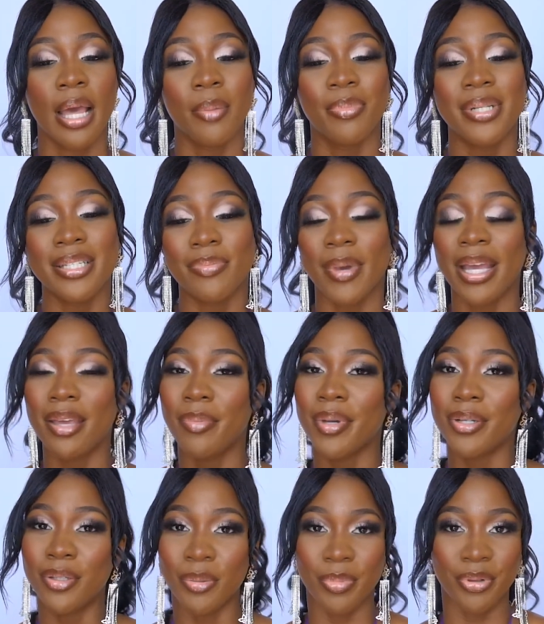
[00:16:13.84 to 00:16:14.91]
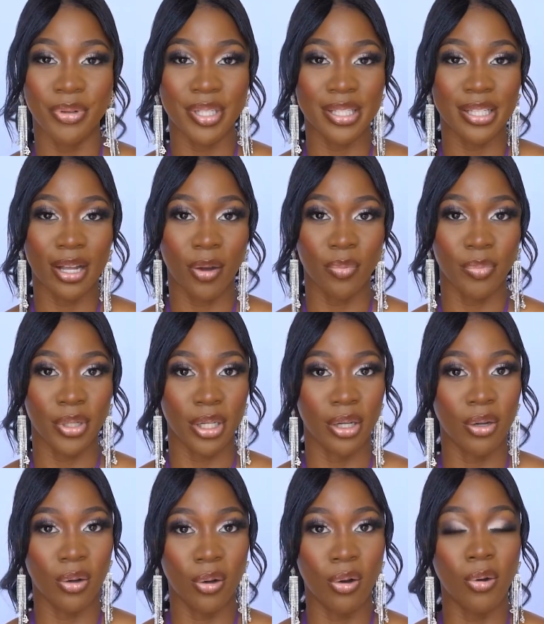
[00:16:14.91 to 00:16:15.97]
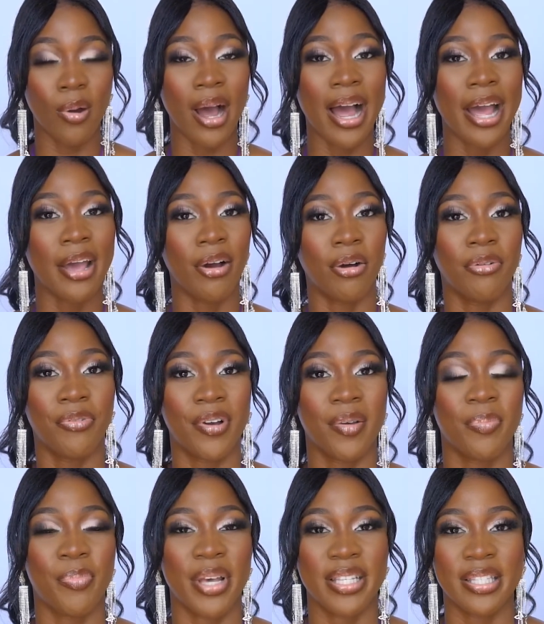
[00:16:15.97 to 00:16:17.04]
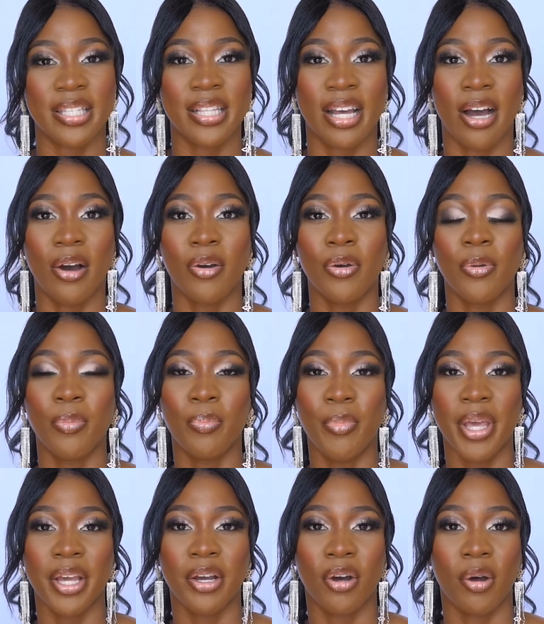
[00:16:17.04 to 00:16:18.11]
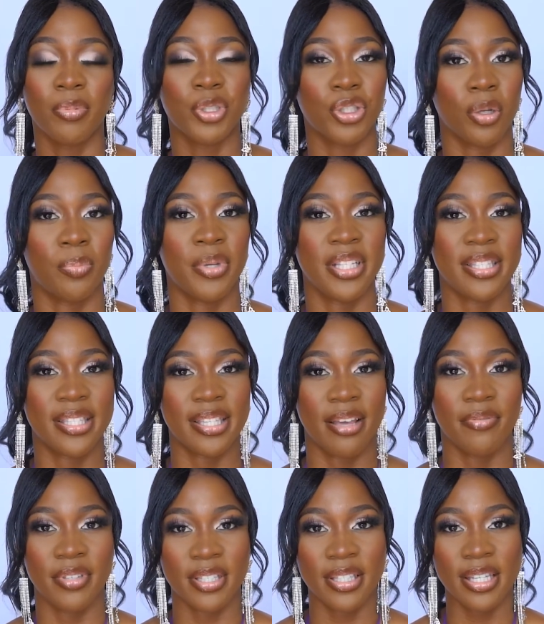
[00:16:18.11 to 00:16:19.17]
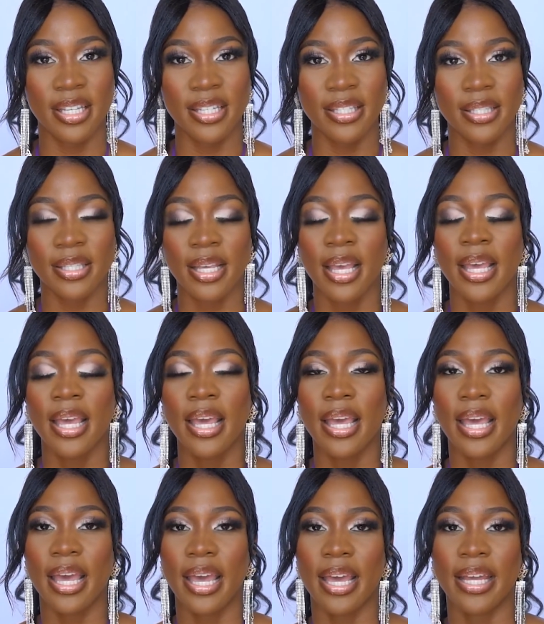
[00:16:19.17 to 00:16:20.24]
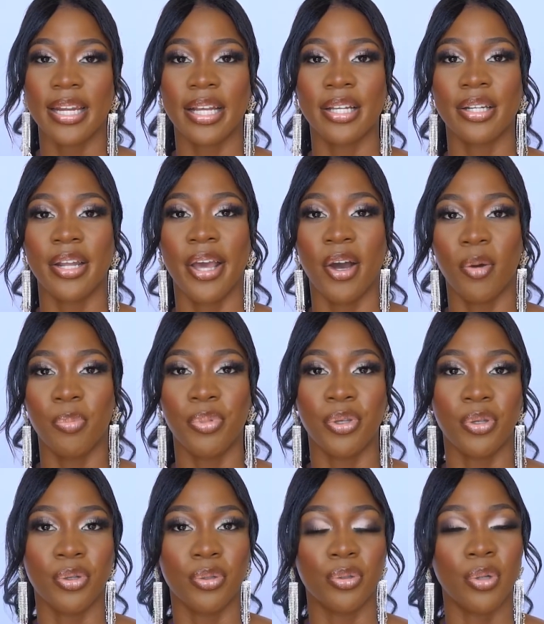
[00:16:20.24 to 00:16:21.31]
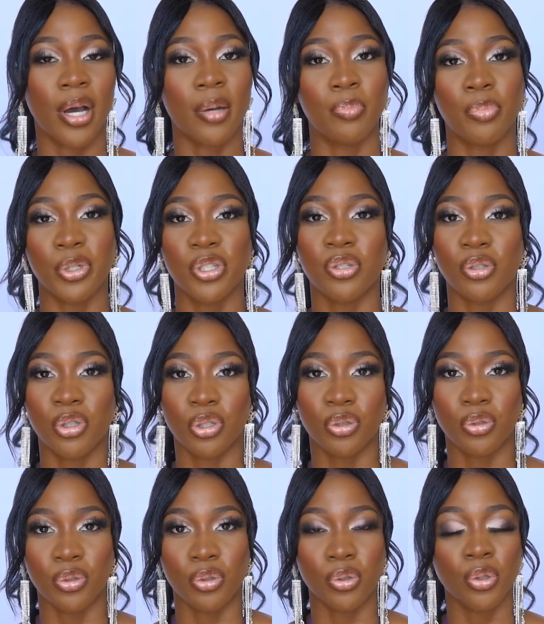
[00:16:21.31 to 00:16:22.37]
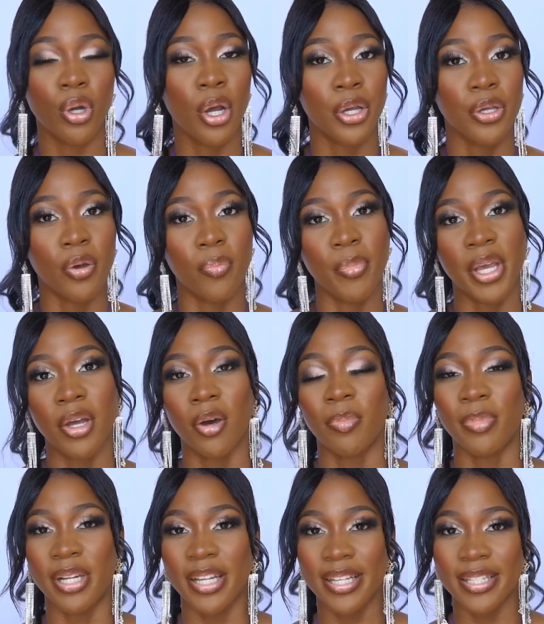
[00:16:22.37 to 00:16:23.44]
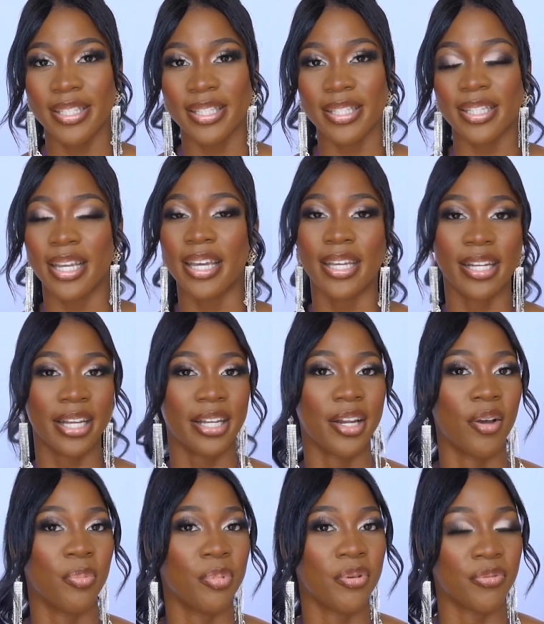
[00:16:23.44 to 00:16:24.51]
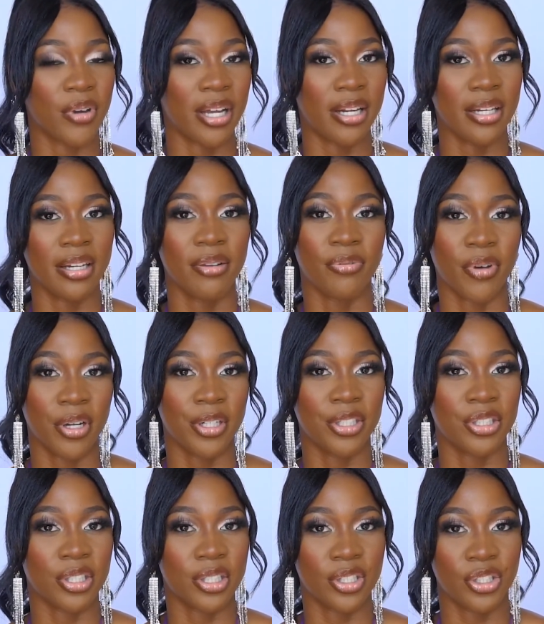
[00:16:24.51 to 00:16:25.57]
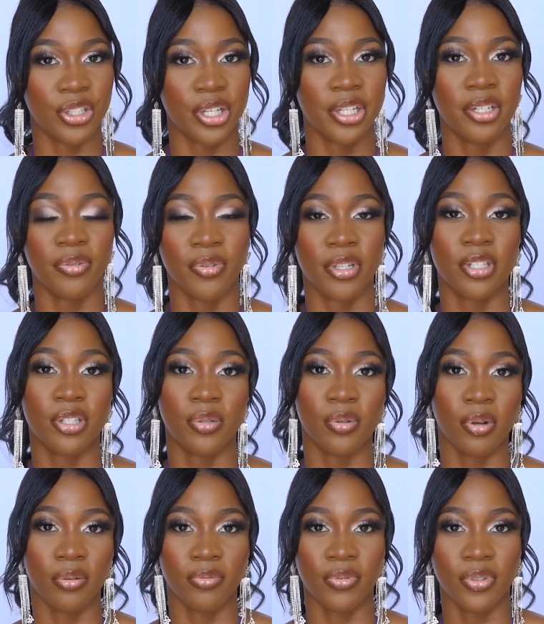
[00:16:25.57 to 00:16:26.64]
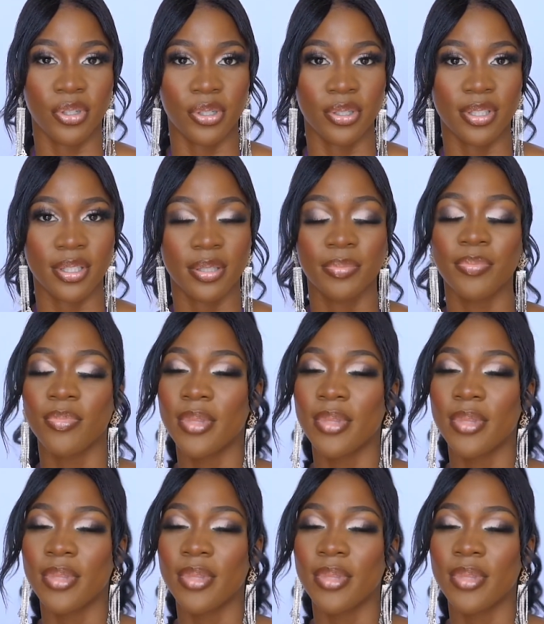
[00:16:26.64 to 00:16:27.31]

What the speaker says: please, my email will be written down below. I offer personal makeup shopping services, and I can help you and put you through your makeup list, and I can help you find the foundation shade if you're still confused.